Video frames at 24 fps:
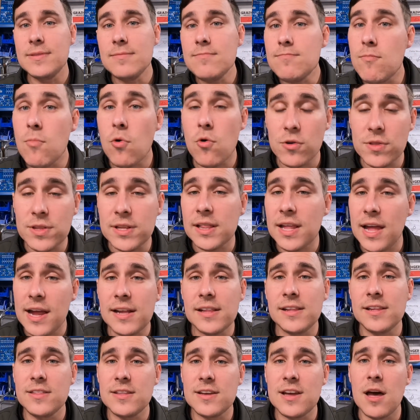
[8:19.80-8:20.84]
more than
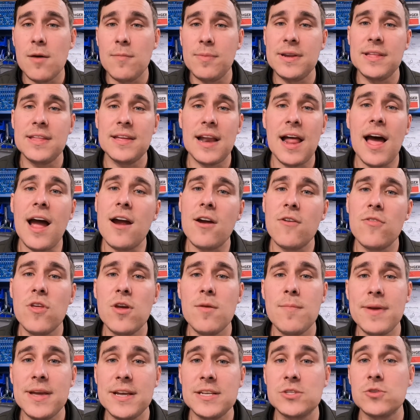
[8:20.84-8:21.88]
likely the company that hired
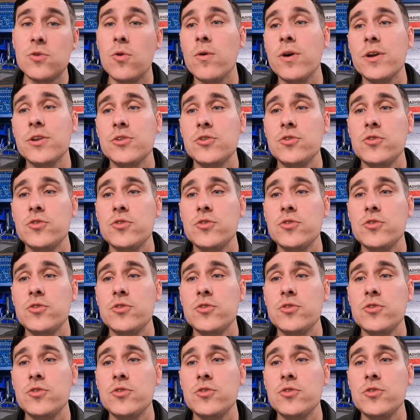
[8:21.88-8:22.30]
them is going